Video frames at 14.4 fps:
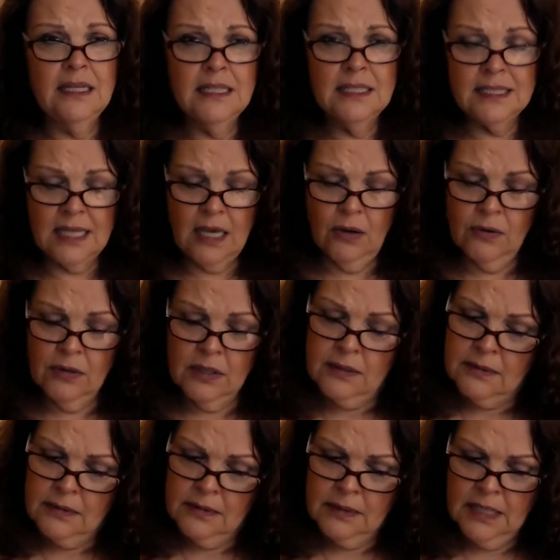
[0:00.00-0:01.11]
So
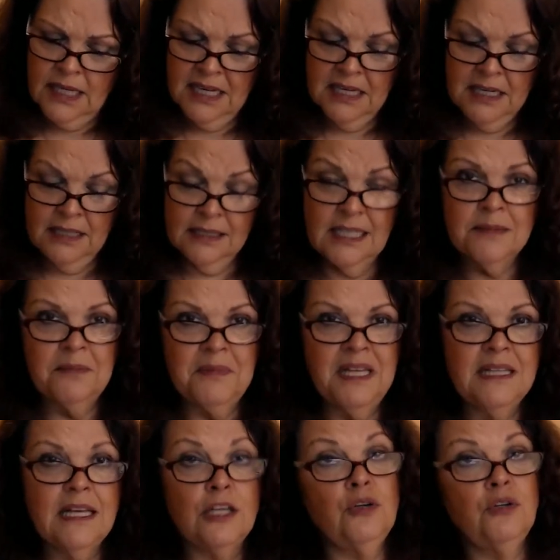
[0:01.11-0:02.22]
does it mean
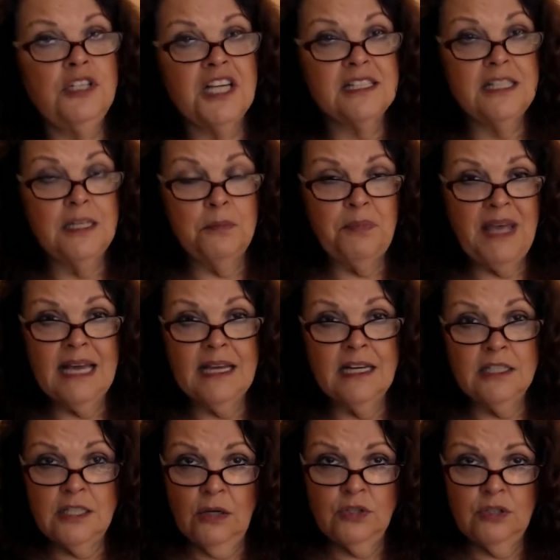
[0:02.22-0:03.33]
that you just sit back
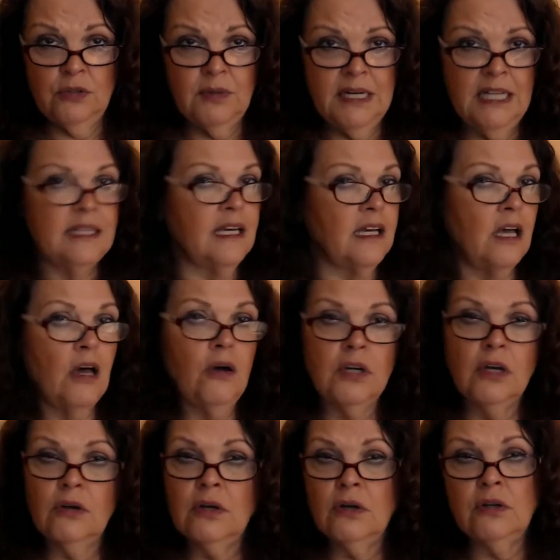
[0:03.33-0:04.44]
and don't do anything? Oh,
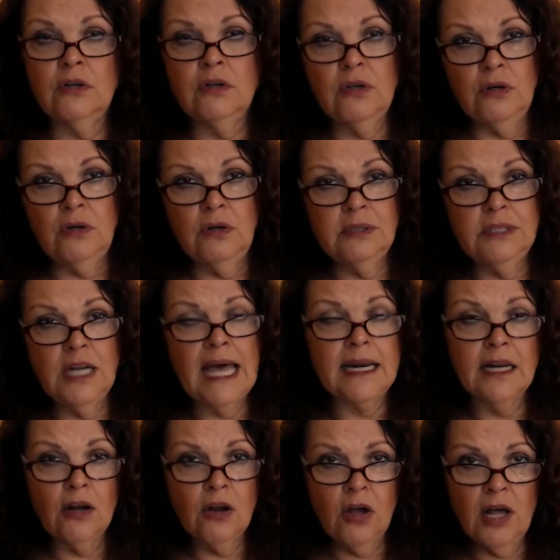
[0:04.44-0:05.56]
no, no, no, no, not
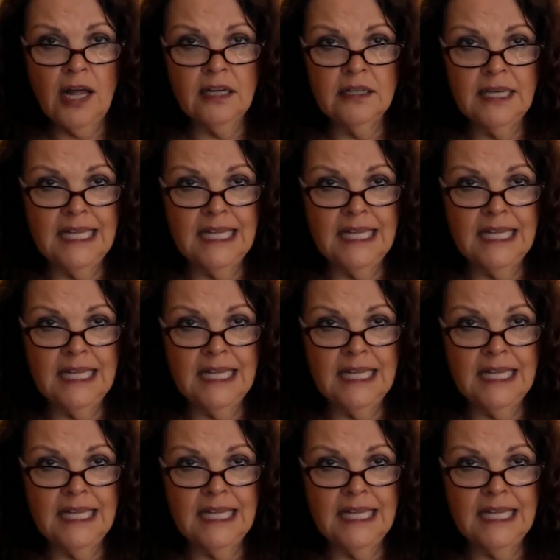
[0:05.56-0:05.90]
at all.